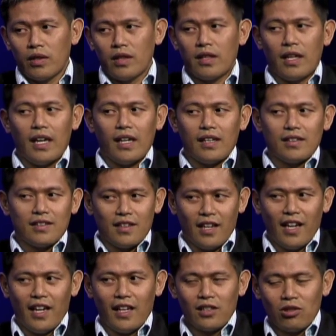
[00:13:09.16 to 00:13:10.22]
whether they
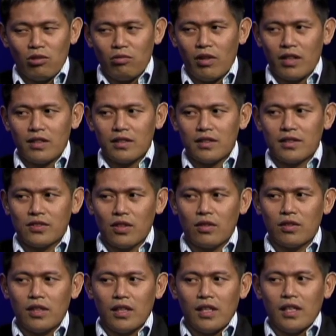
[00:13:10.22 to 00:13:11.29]
ate correctly.
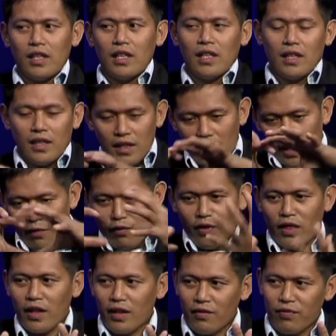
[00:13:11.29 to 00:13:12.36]
So
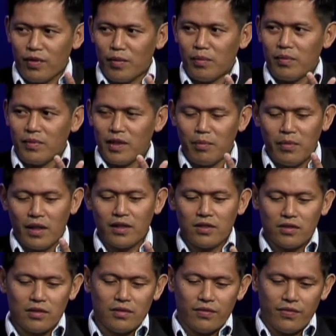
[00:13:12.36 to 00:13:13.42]
everything from the
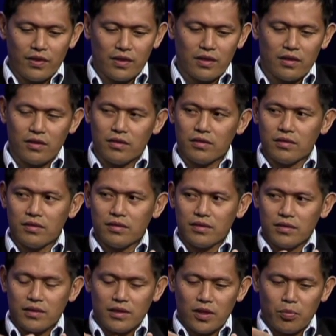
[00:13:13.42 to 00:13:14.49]
mental, physical,
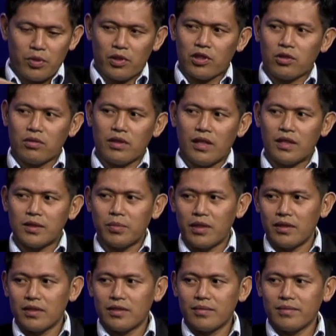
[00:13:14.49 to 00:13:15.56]
spiritual
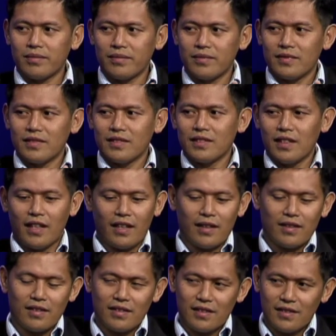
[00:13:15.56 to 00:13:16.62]
aspect,
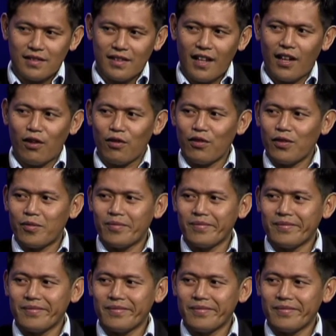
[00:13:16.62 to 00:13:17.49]
and health.